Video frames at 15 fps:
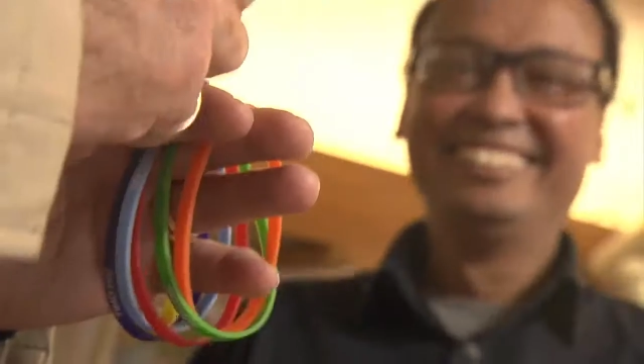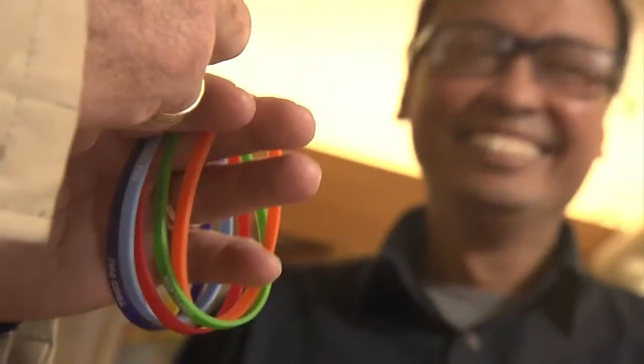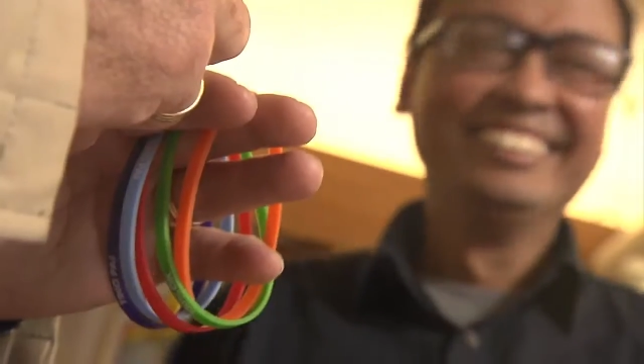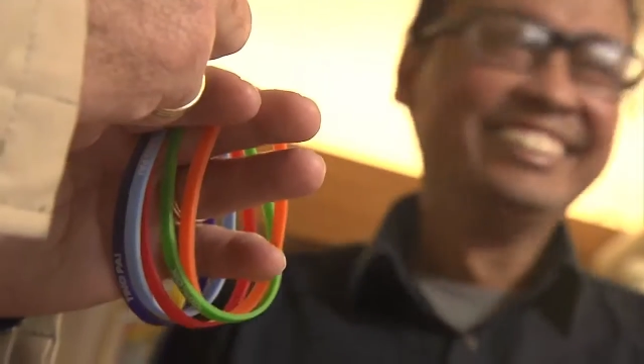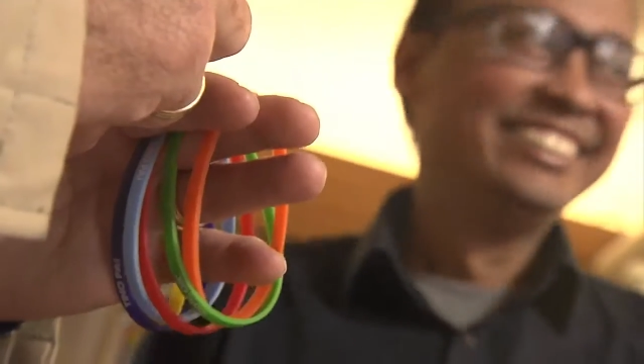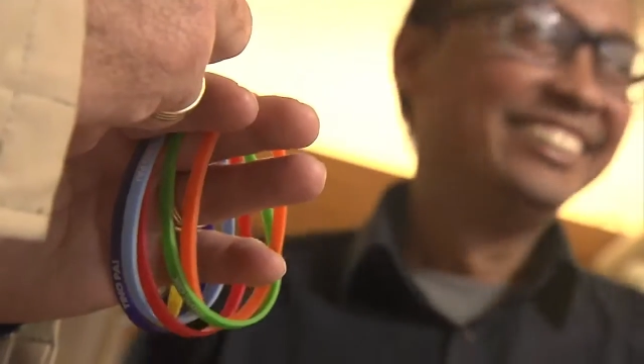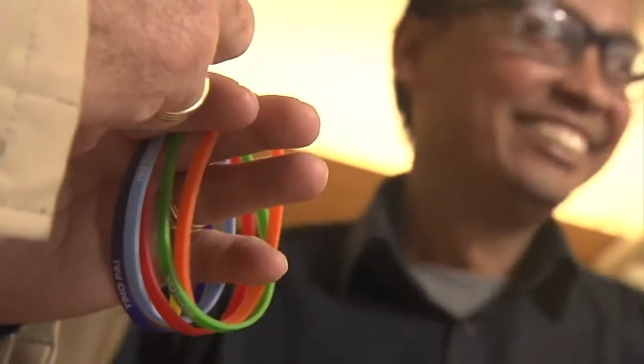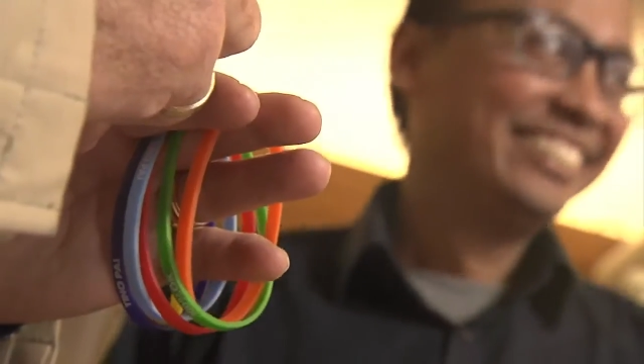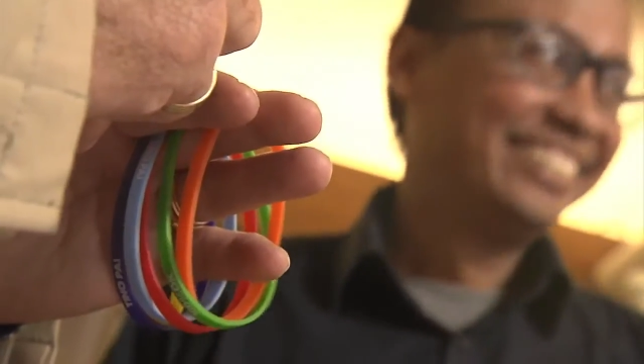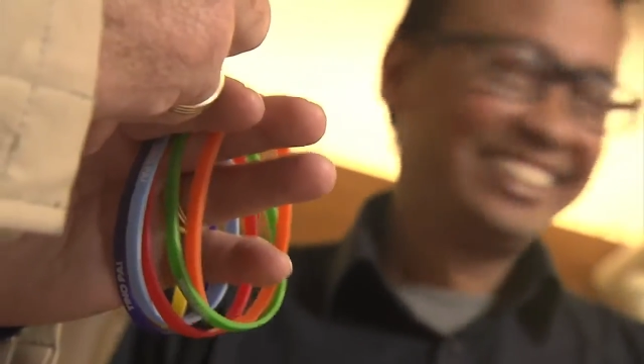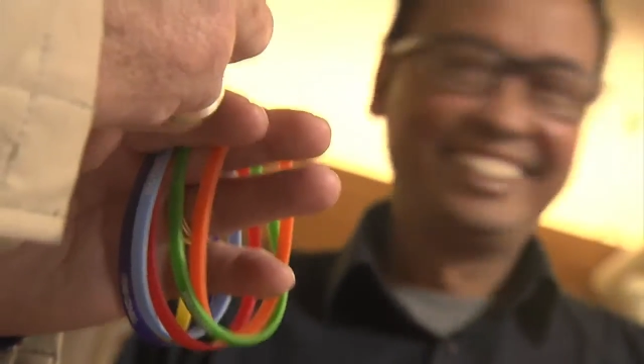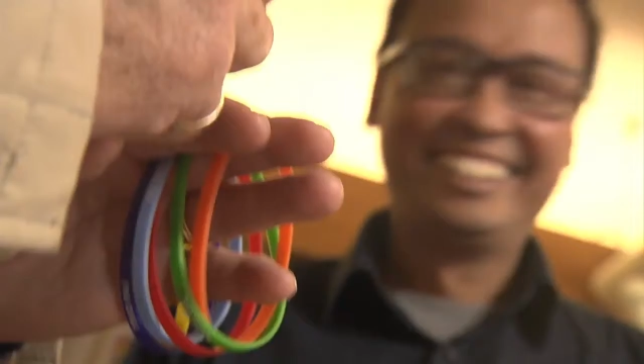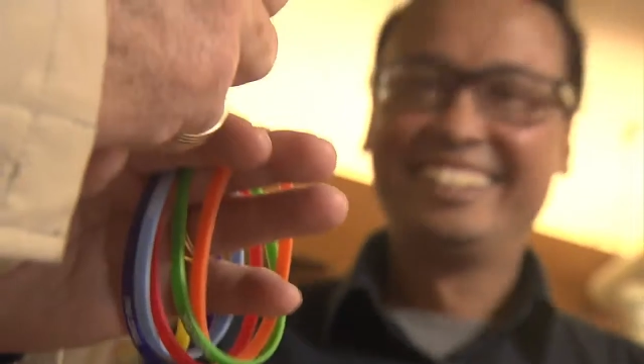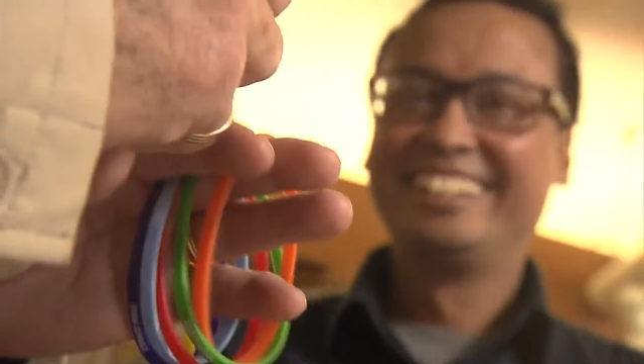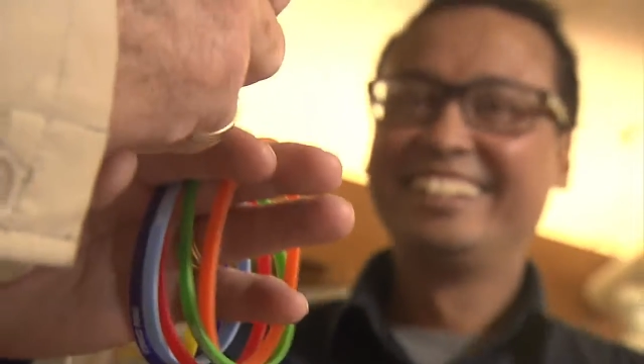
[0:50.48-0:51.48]
our
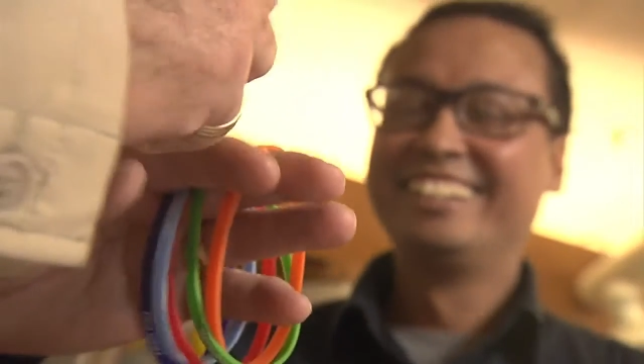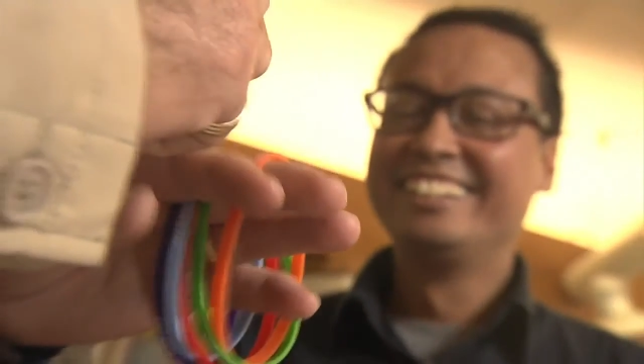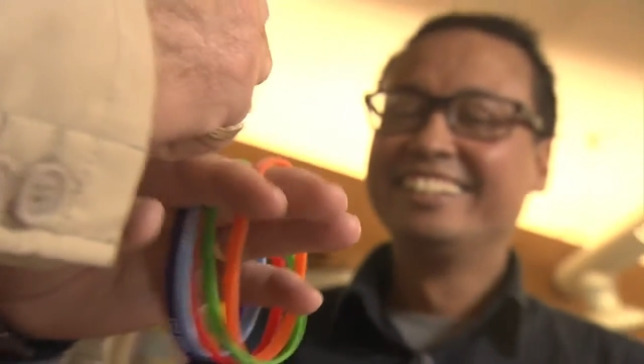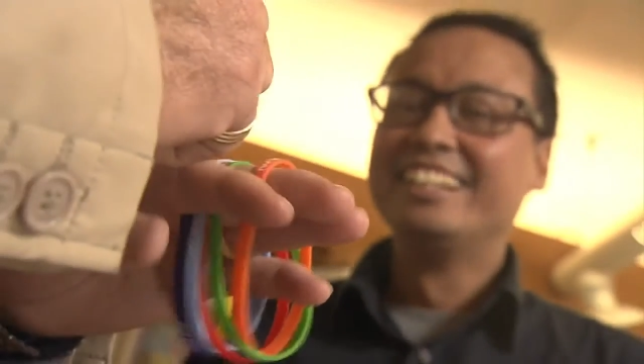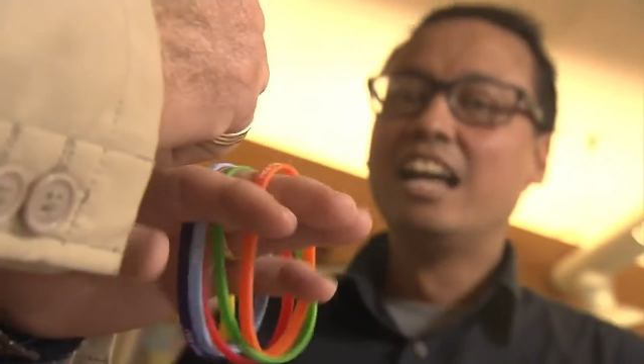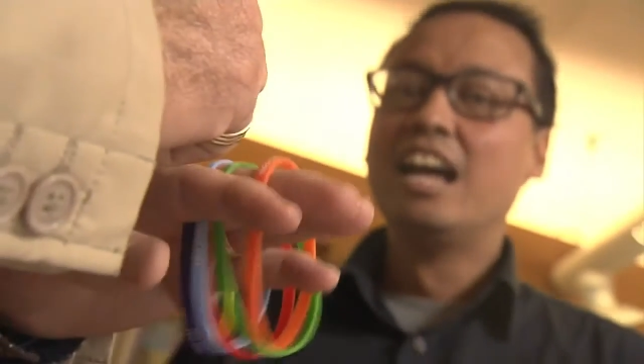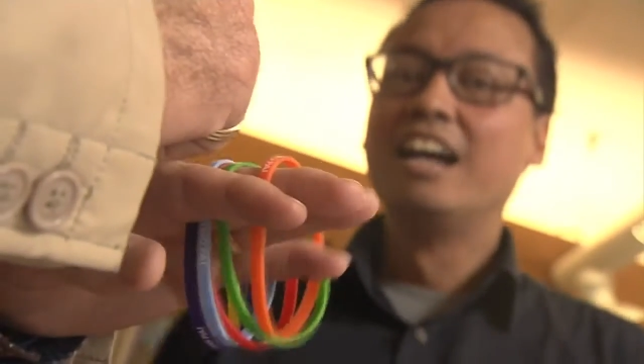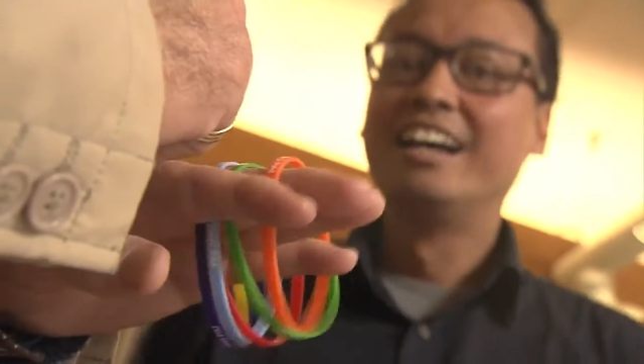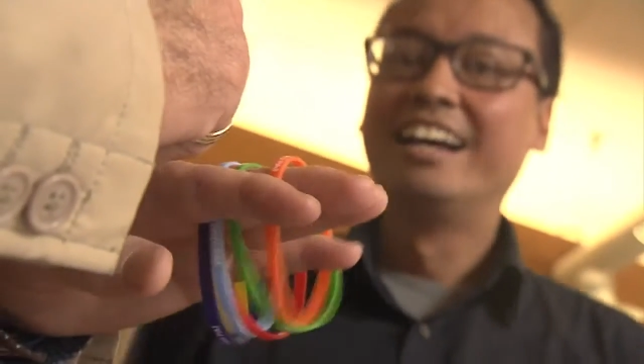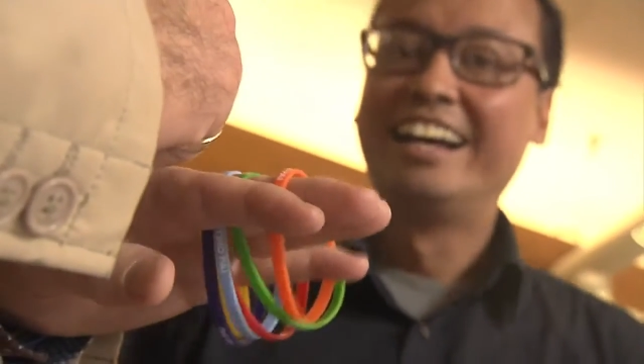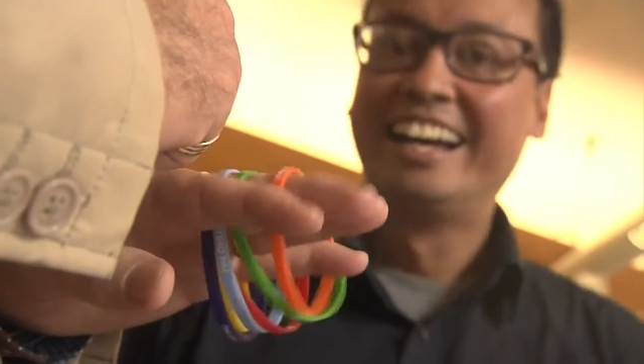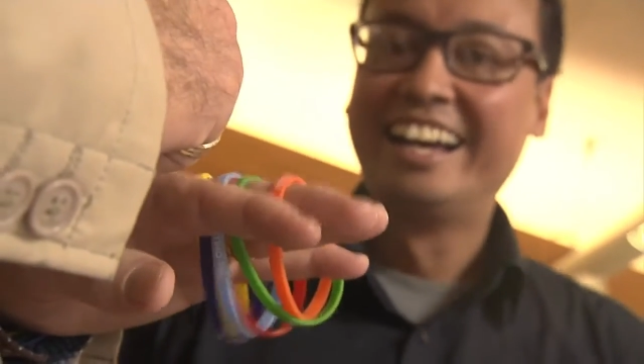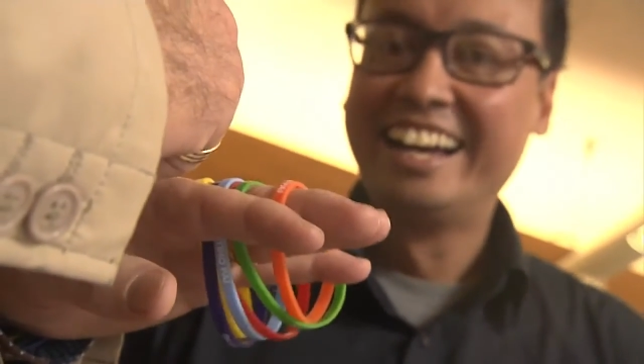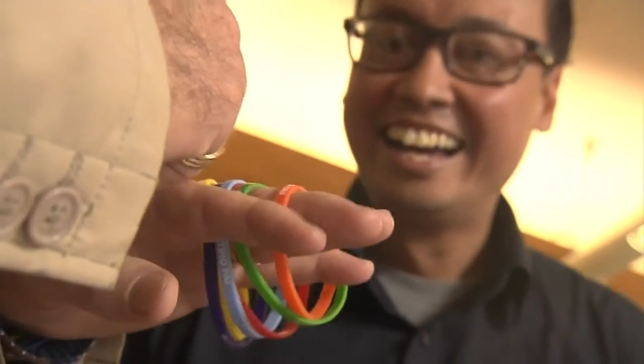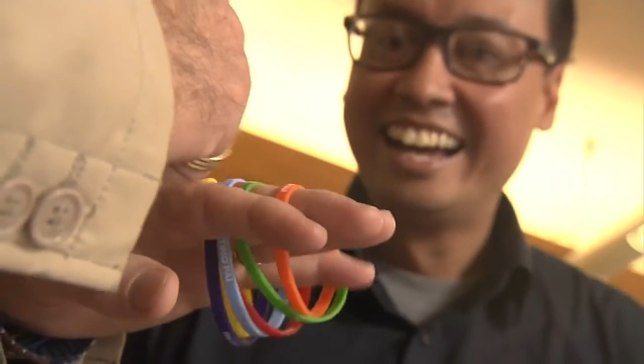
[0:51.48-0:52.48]
wristbands,
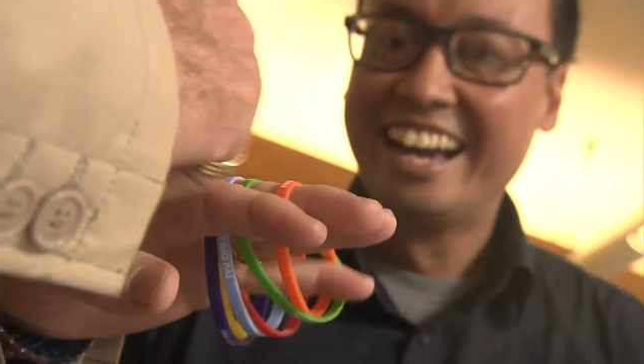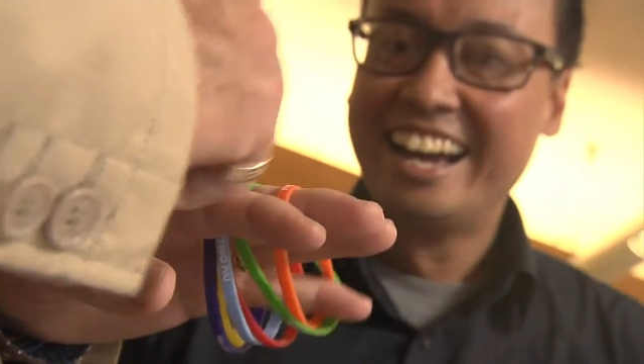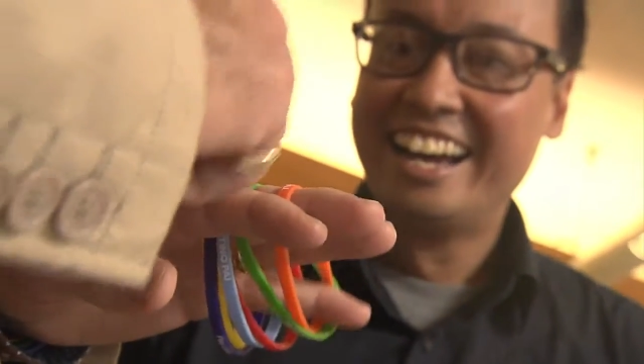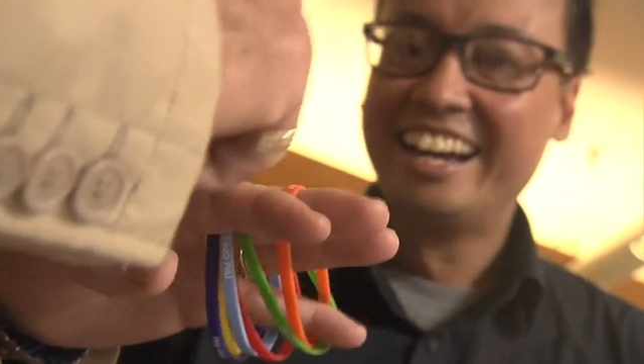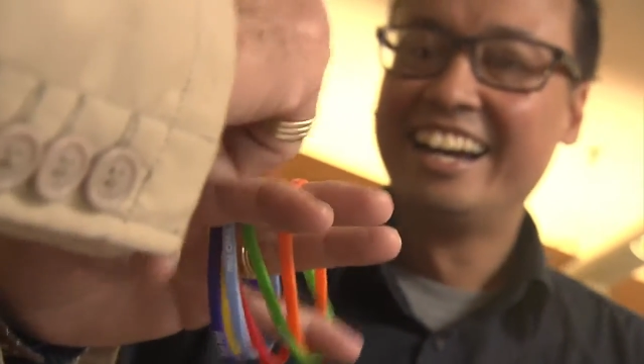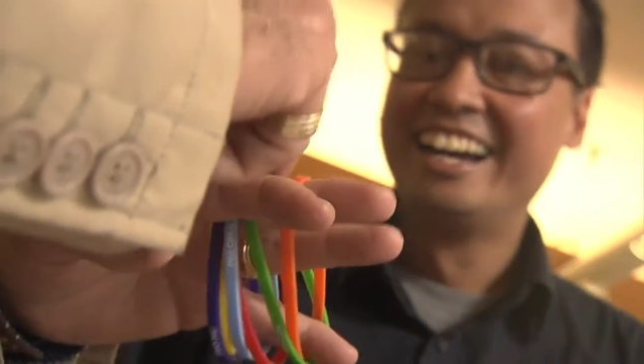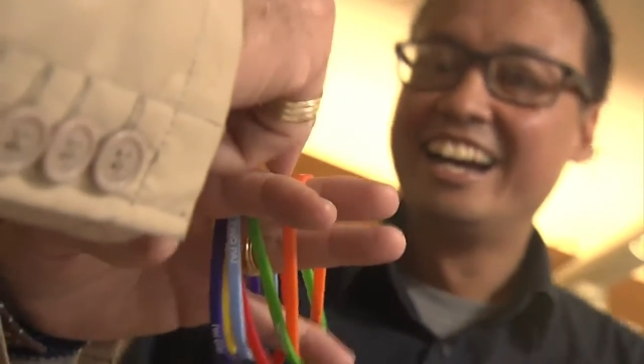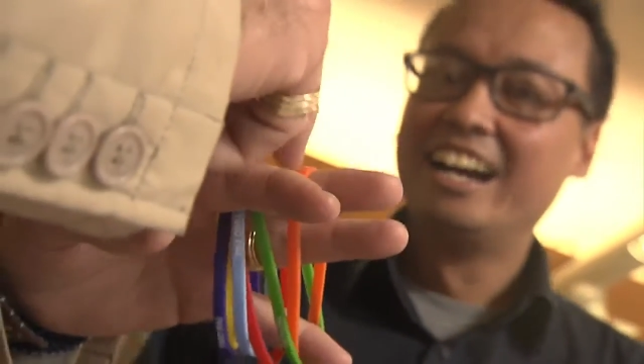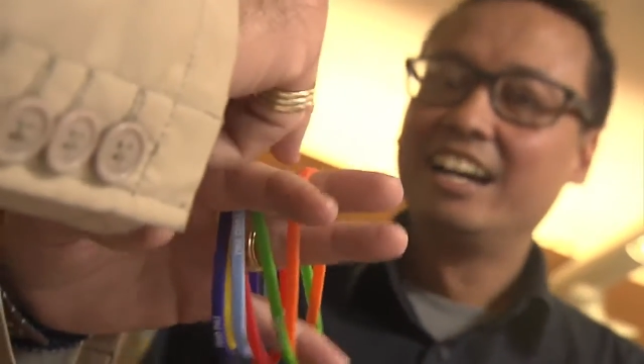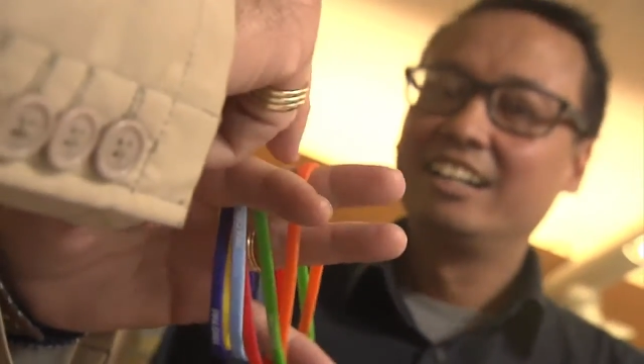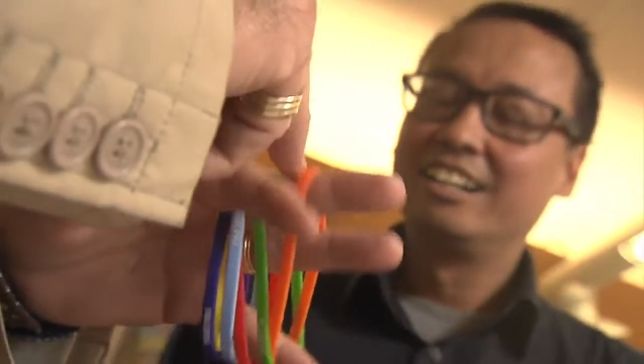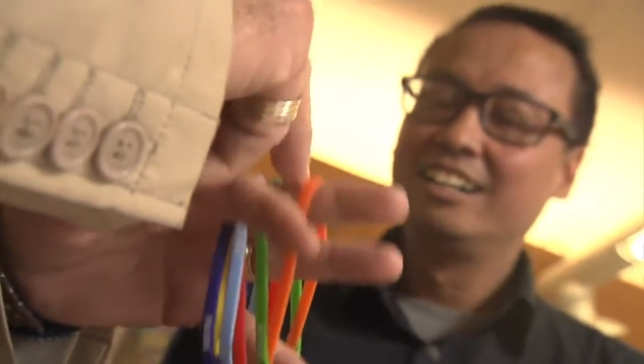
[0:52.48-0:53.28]
and I would be wearing them,